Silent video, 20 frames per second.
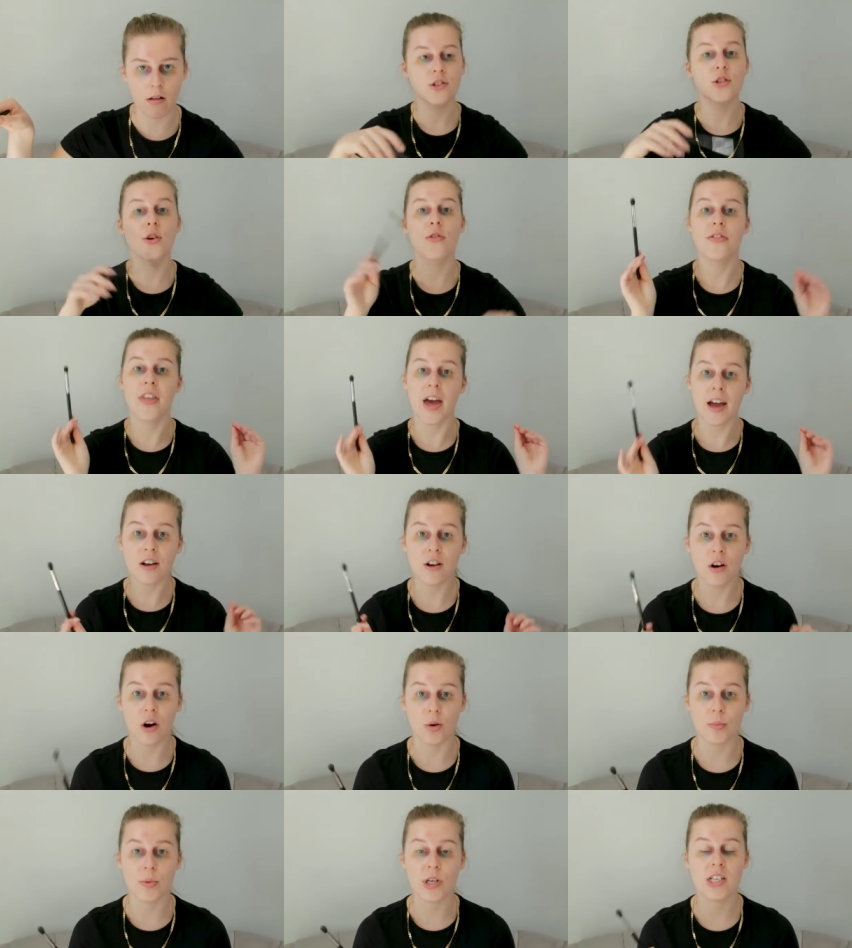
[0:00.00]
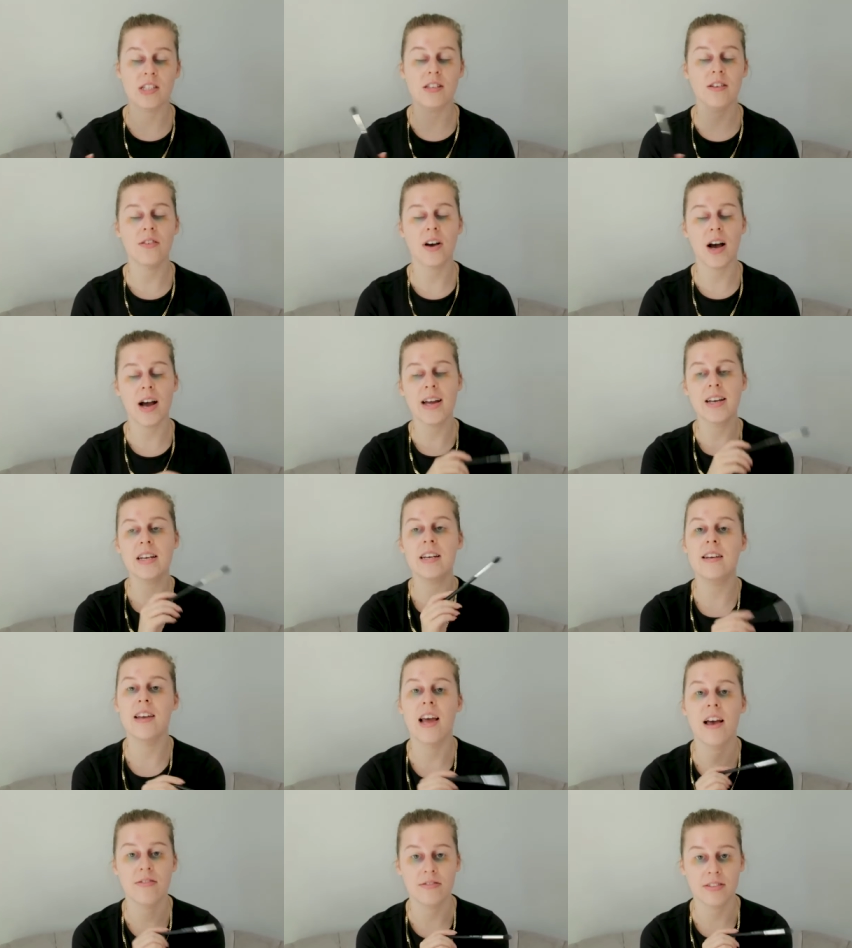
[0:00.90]
So thank God, because if I had
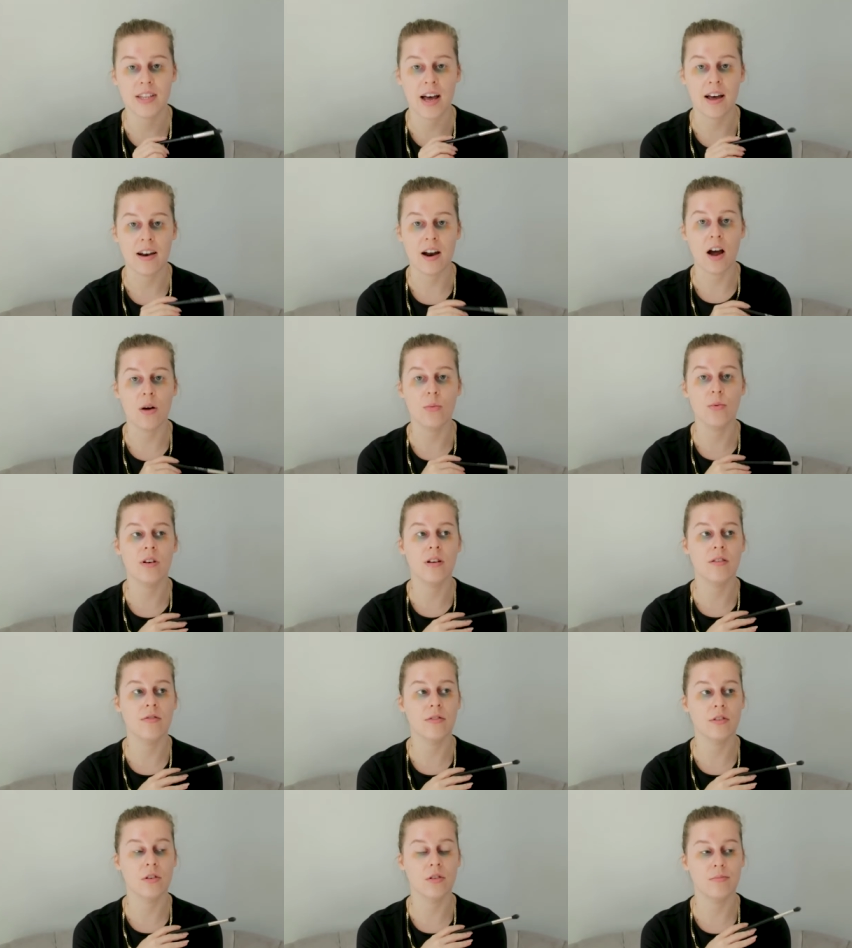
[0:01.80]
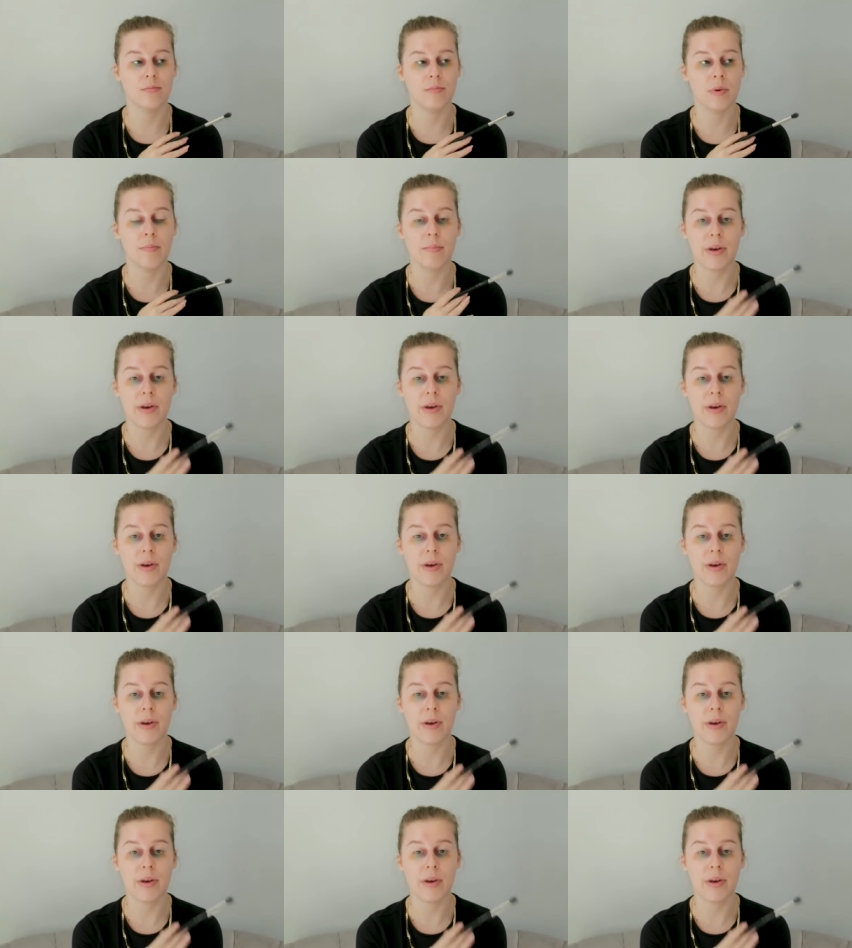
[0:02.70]
left that, I would have been